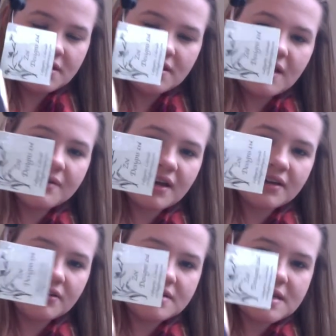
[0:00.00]
That one kind of
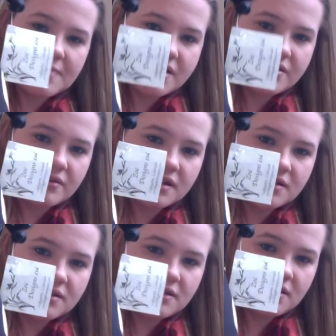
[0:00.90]
looks like my Thor,
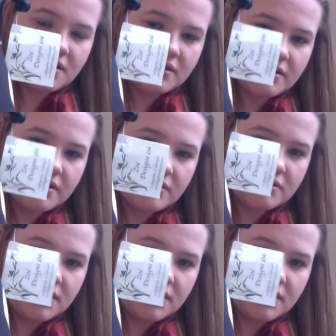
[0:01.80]
although